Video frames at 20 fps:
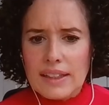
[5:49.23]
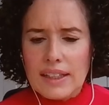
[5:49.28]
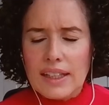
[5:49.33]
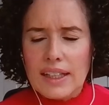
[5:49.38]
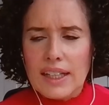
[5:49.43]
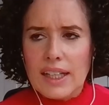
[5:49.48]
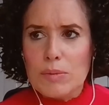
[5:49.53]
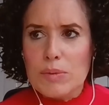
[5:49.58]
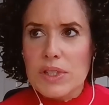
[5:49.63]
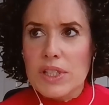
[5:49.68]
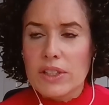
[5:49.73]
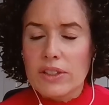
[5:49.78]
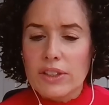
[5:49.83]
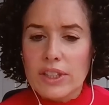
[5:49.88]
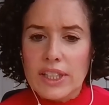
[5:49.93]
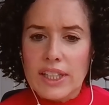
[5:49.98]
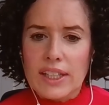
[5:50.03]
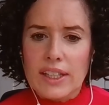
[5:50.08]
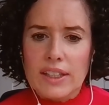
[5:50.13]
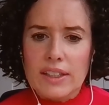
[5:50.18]
Yeah,
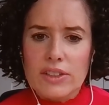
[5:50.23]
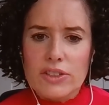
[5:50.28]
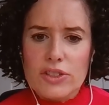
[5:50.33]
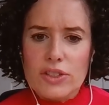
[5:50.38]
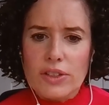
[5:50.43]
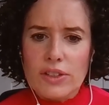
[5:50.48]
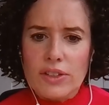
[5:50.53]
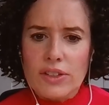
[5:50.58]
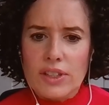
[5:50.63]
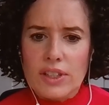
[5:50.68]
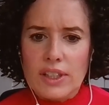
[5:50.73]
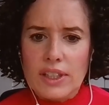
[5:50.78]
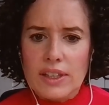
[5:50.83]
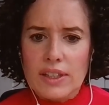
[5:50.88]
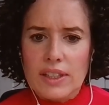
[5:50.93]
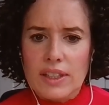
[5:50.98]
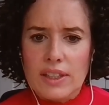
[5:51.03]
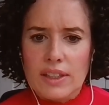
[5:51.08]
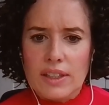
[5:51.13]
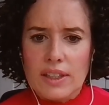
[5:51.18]
absolutely. And Jonathan, I
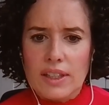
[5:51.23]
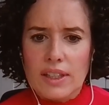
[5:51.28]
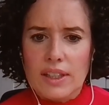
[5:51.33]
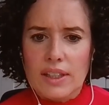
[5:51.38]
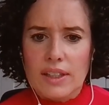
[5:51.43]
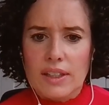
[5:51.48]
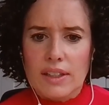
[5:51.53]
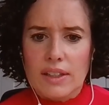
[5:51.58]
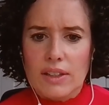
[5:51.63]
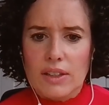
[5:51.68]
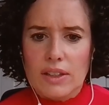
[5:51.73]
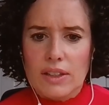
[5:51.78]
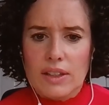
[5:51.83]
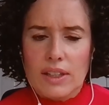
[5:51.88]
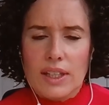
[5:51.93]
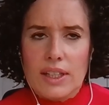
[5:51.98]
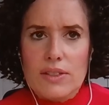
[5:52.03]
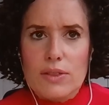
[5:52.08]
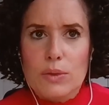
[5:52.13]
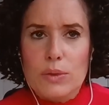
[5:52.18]
think it,
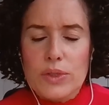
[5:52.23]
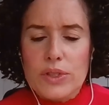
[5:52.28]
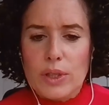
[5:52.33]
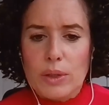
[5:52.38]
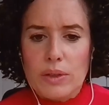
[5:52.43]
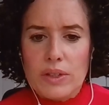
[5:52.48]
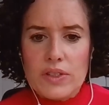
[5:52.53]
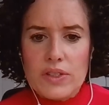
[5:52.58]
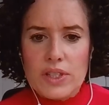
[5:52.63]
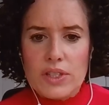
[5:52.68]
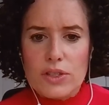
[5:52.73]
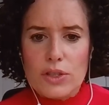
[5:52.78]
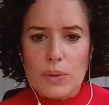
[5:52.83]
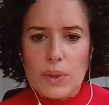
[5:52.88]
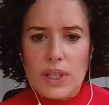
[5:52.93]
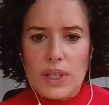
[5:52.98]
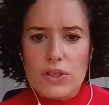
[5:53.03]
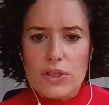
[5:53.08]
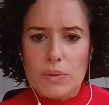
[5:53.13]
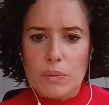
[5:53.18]
there's also the
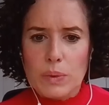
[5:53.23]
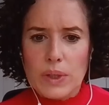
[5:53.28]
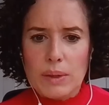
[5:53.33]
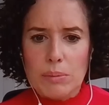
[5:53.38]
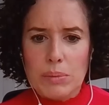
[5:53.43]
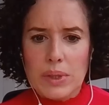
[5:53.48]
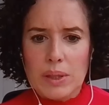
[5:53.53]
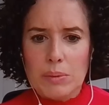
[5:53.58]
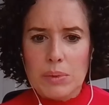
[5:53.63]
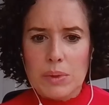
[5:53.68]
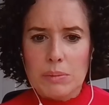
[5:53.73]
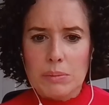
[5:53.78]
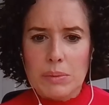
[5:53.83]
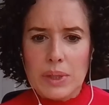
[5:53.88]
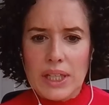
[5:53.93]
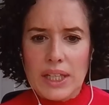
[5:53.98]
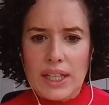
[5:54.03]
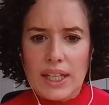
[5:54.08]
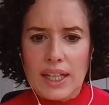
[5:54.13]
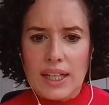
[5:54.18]
situation where people
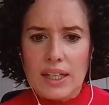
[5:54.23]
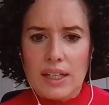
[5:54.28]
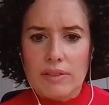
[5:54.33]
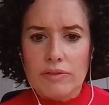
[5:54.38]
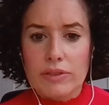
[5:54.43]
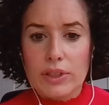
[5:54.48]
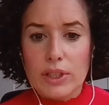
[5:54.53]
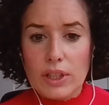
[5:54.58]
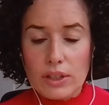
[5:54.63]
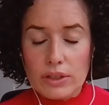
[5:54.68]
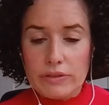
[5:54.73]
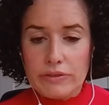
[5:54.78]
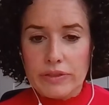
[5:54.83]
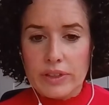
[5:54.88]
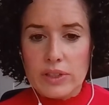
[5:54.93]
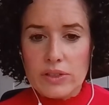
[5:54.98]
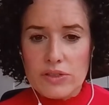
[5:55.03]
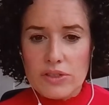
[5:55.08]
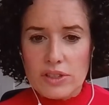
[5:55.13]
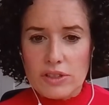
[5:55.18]
may have low
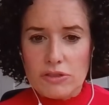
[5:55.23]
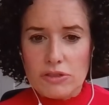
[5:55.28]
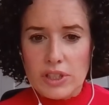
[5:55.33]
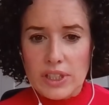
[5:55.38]
fasting